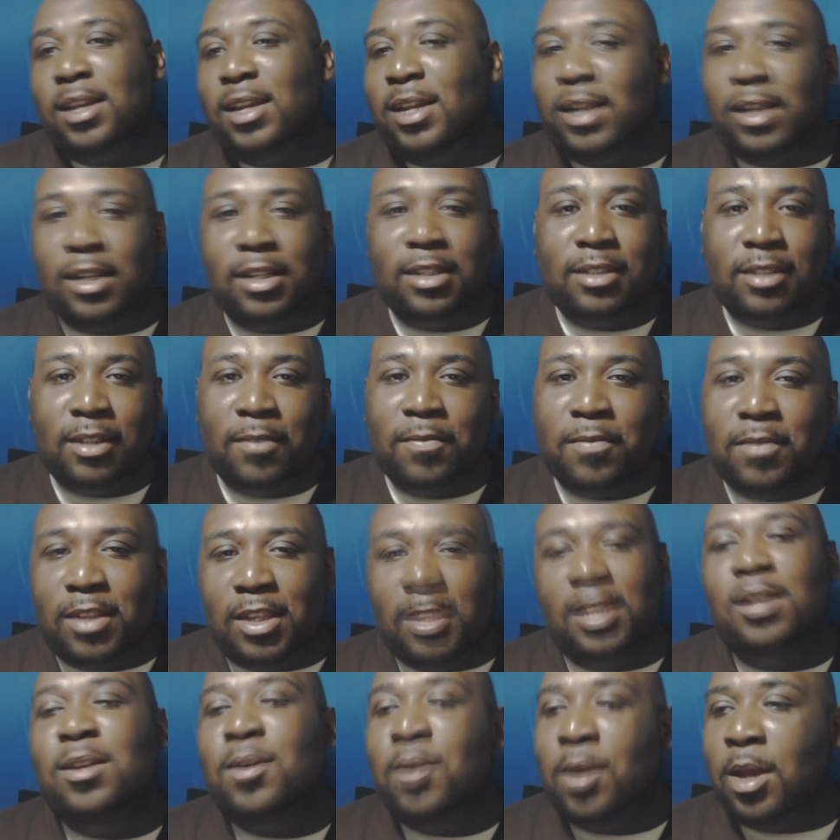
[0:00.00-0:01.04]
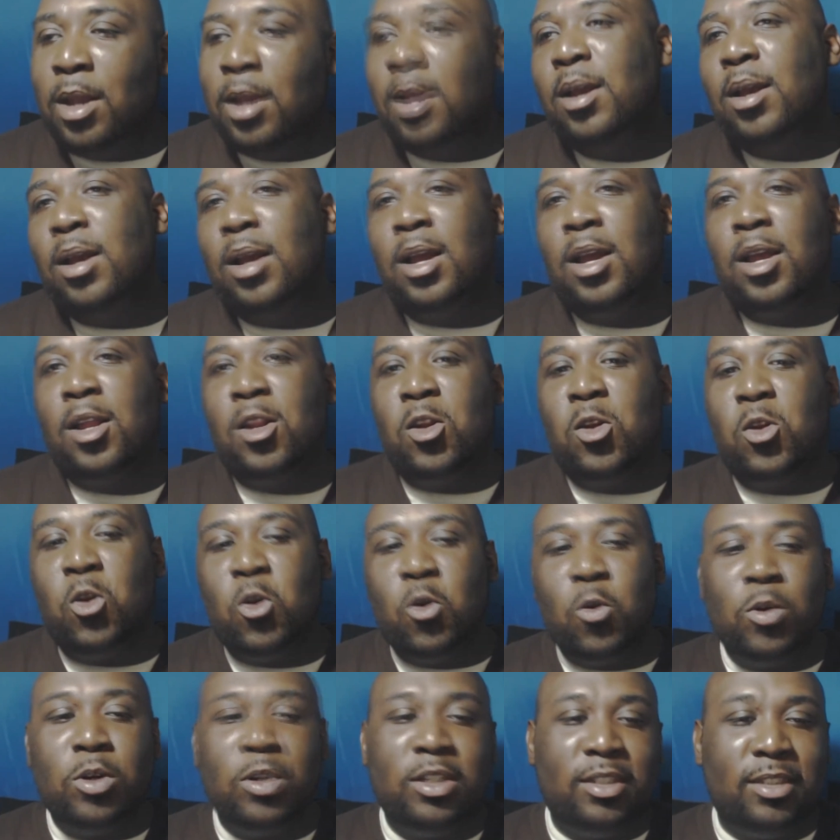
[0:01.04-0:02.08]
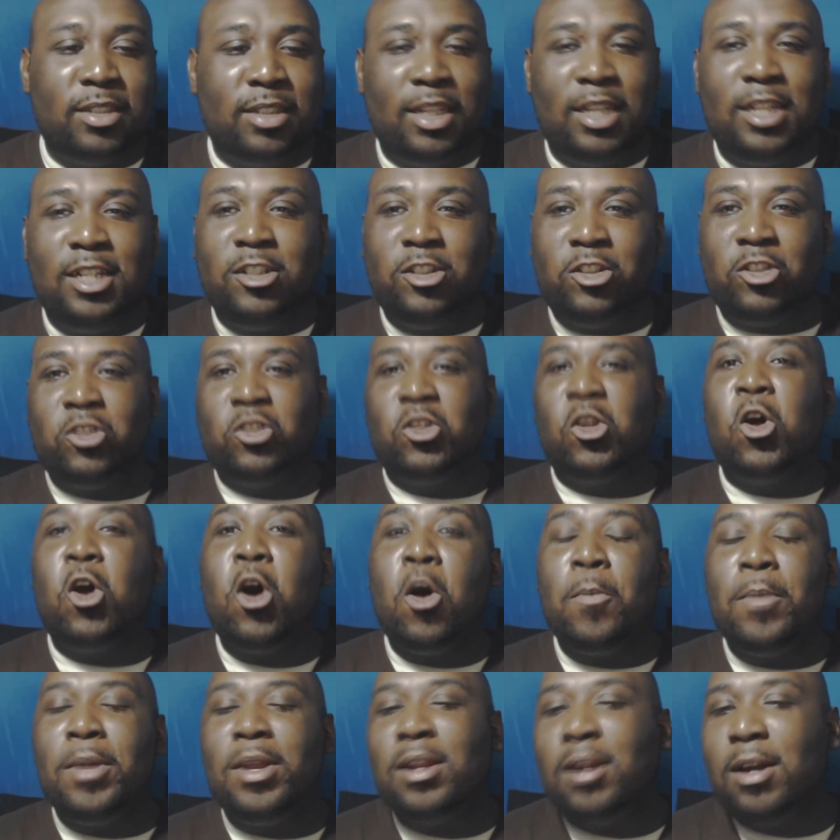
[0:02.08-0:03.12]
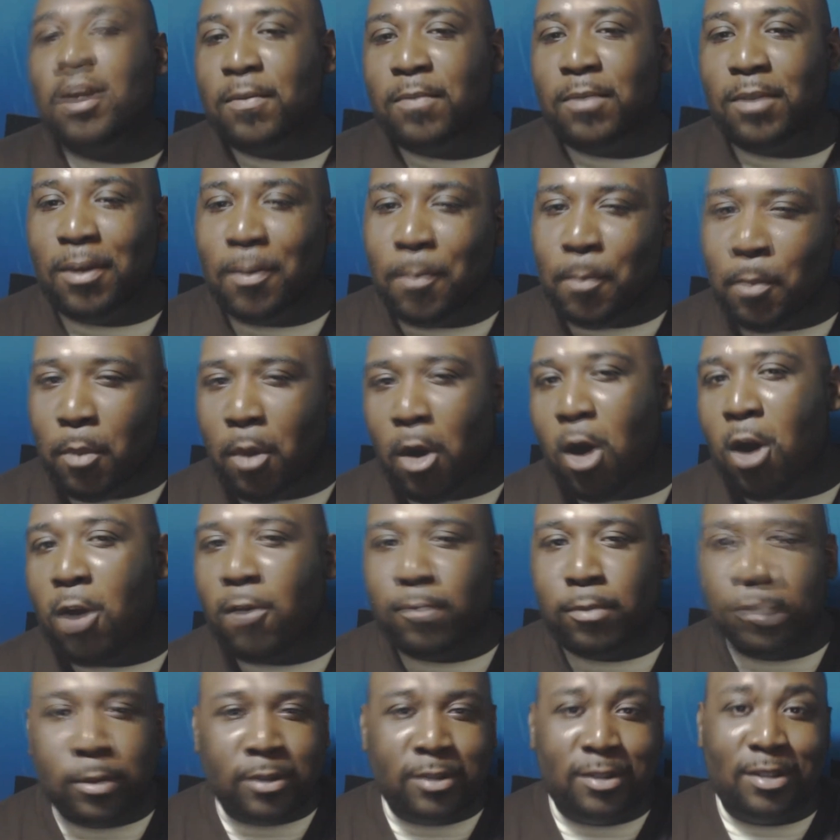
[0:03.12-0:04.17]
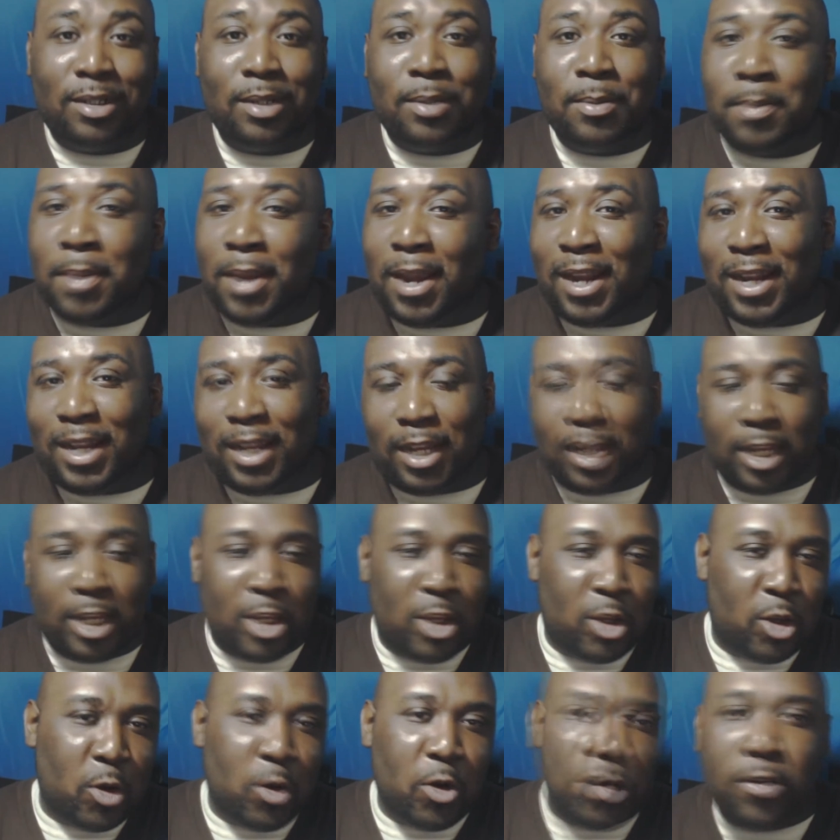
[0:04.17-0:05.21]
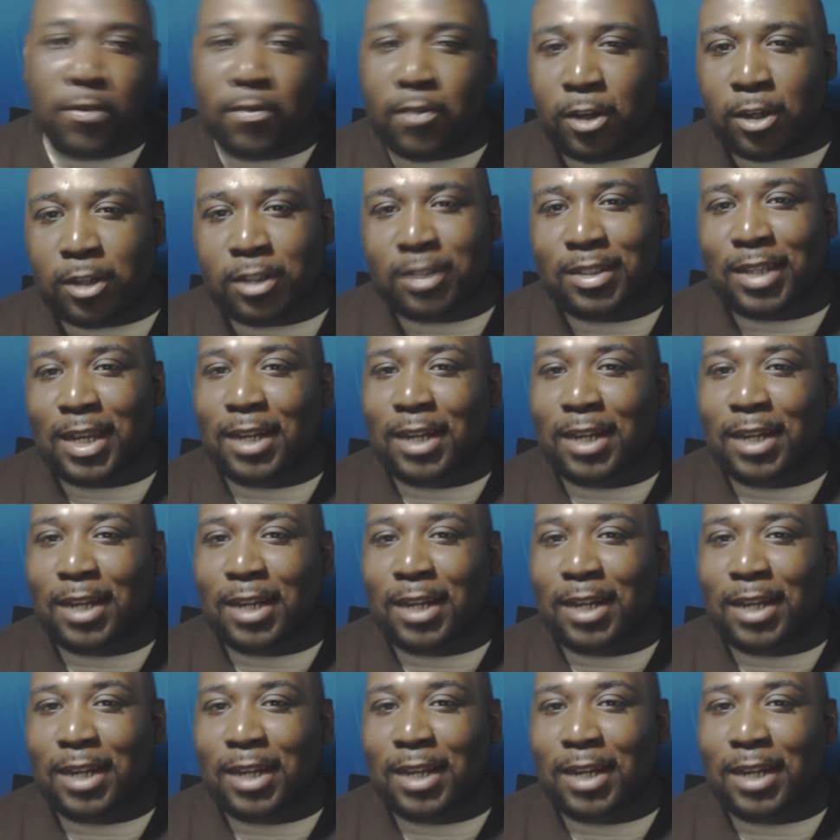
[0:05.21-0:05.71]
it is of the newest installment of the Marvel Cinematic Universe.